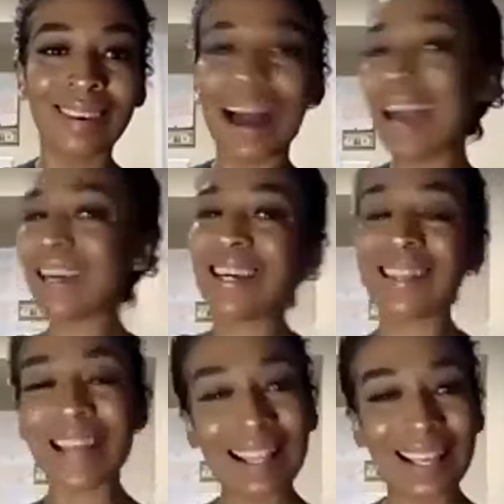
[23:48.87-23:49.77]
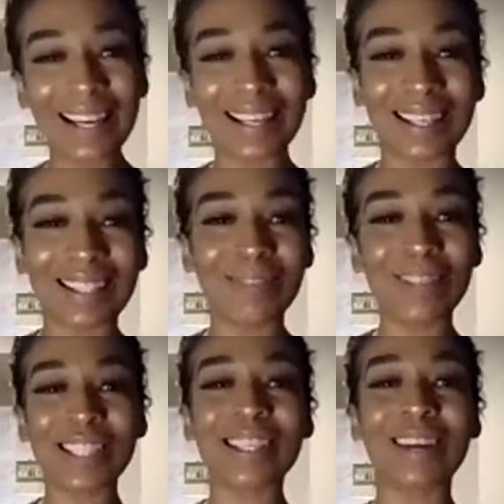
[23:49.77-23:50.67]
I could get that later. Let me
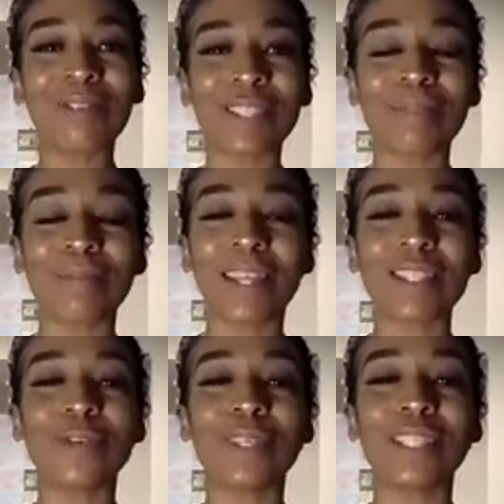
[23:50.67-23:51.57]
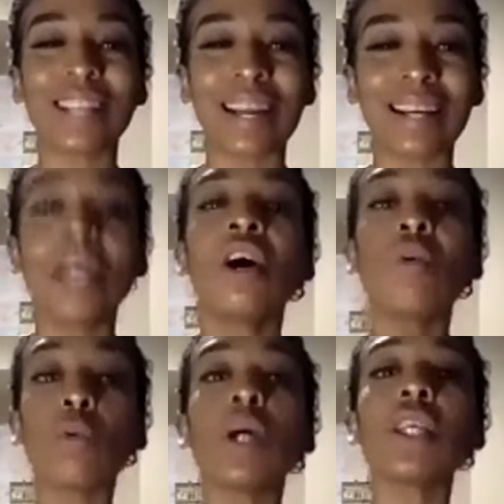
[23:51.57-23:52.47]
just settle for something that's new and shiny.
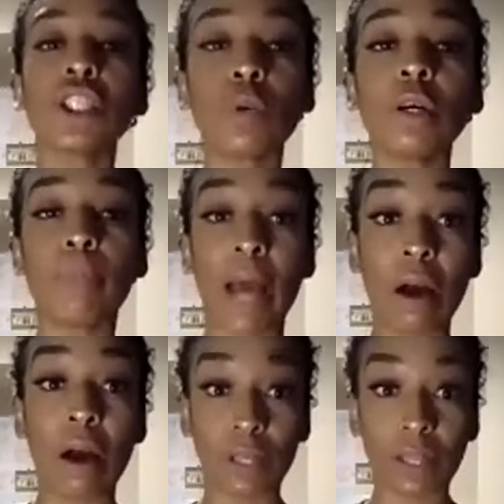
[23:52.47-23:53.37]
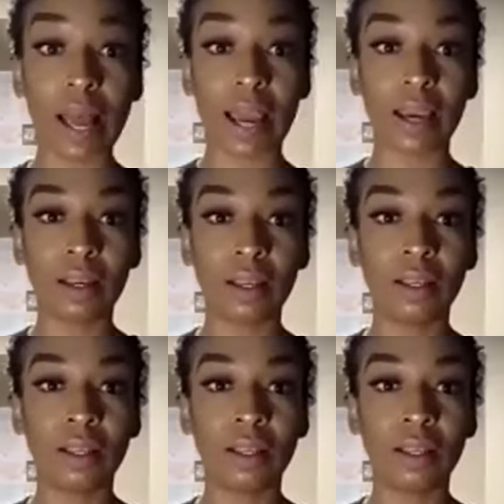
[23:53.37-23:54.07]
What is your willpower like?